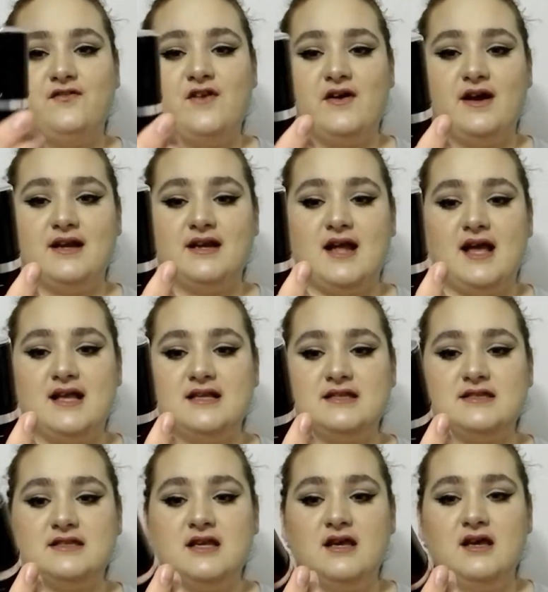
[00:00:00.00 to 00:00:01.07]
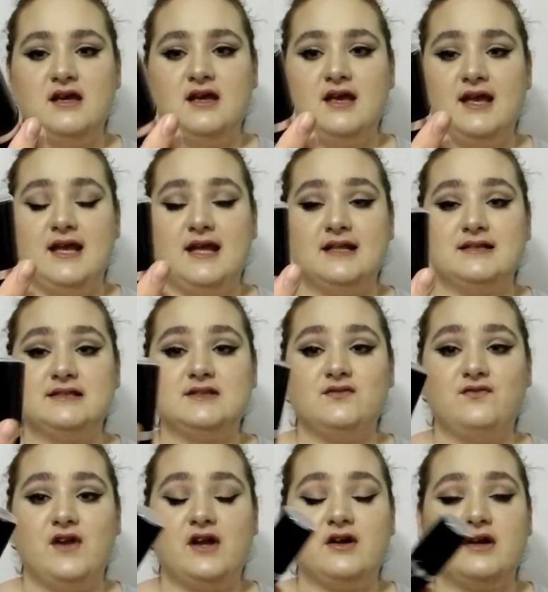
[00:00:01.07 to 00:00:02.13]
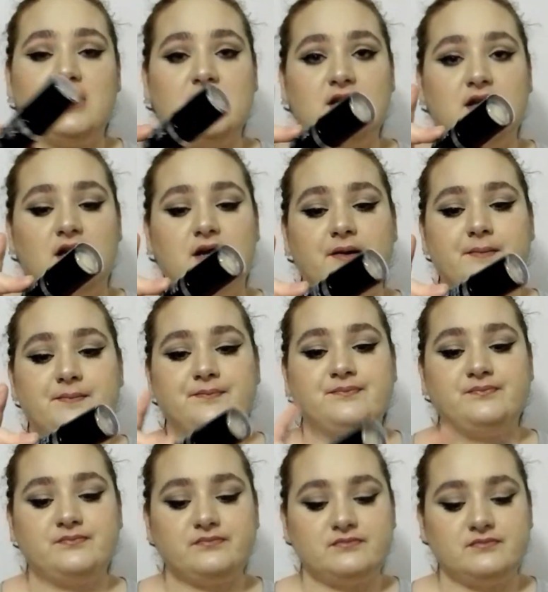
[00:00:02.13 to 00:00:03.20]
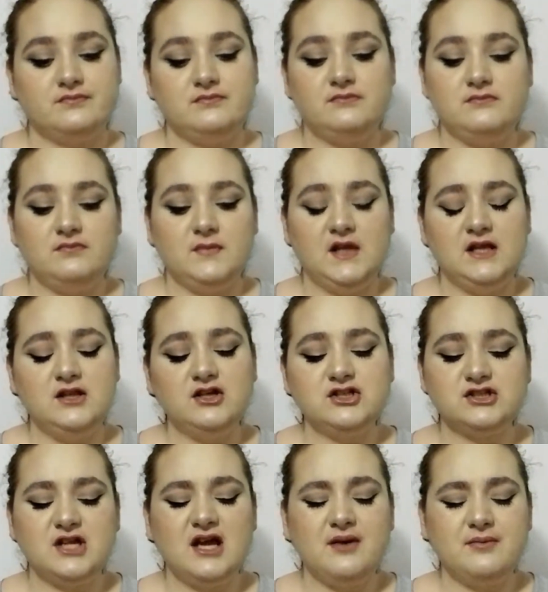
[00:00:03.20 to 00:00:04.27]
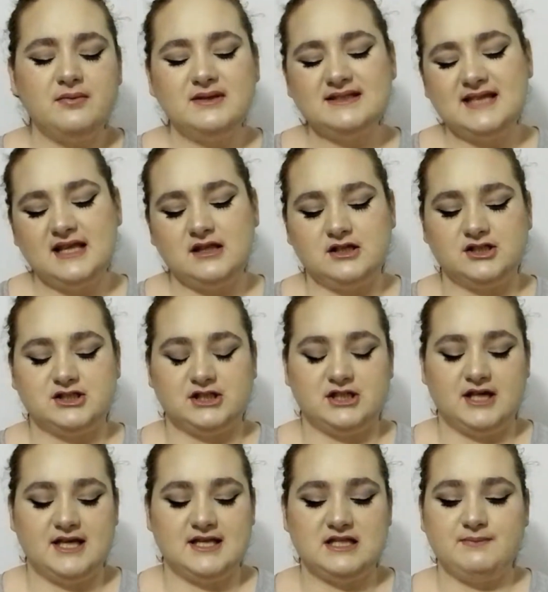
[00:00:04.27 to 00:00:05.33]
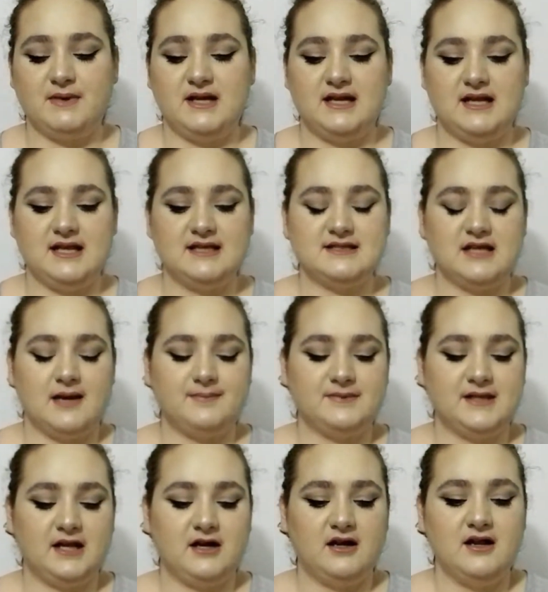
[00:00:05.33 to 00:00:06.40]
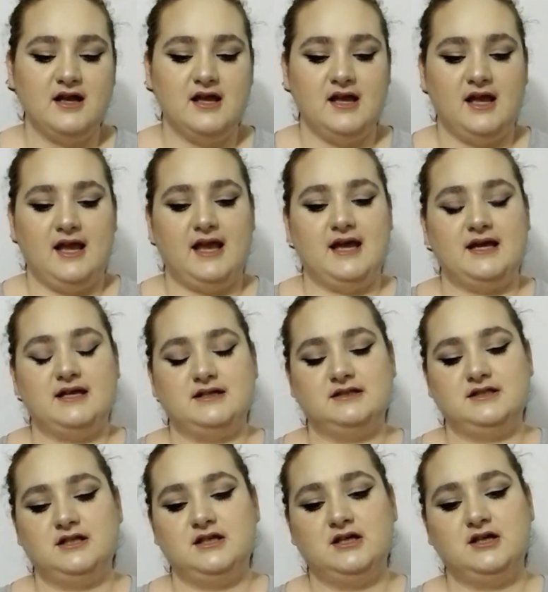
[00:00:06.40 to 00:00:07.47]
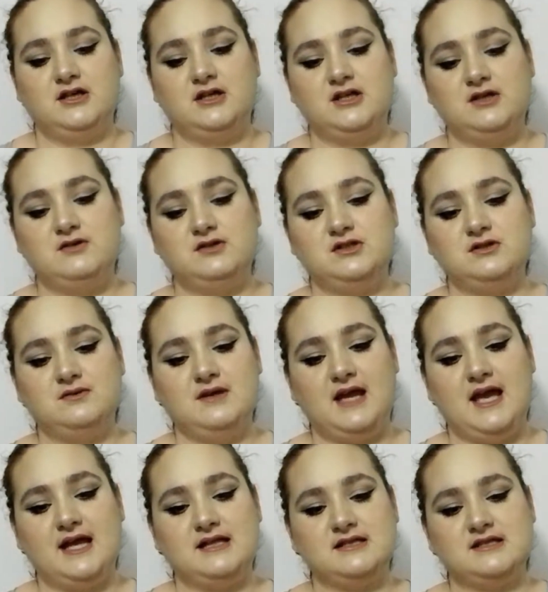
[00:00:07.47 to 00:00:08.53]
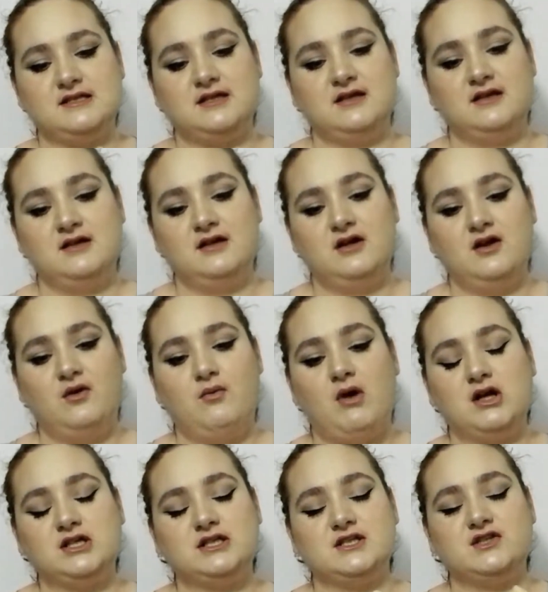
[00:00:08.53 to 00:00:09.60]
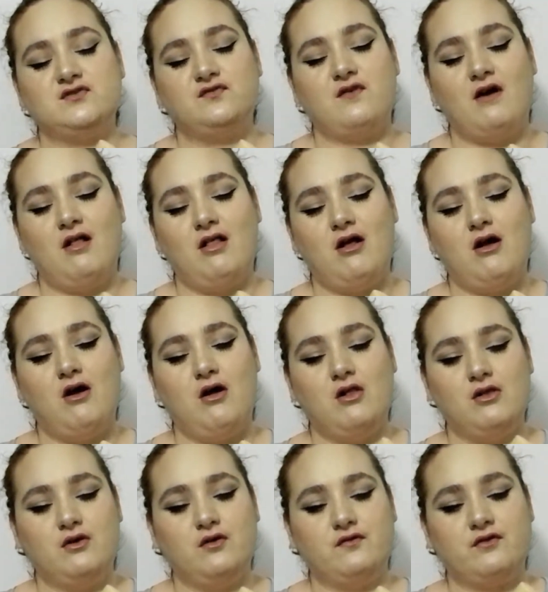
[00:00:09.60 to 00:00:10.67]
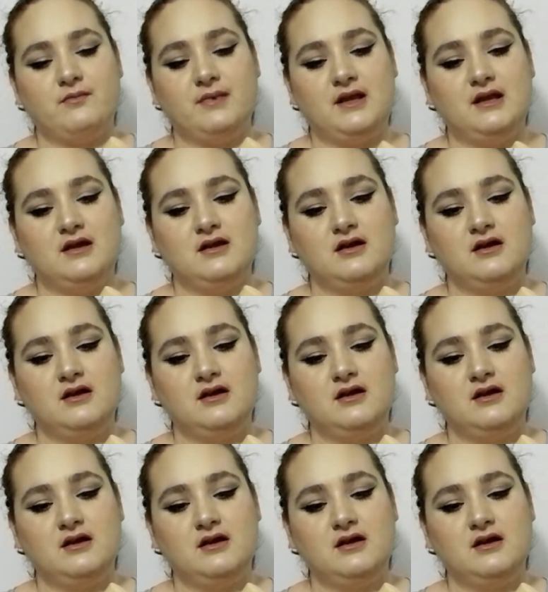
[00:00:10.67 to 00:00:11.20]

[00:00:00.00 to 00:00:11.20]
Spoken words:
very nice. It's very, I wouldn't say luxurious, but it is up there. And you do get, watch this fall all over me.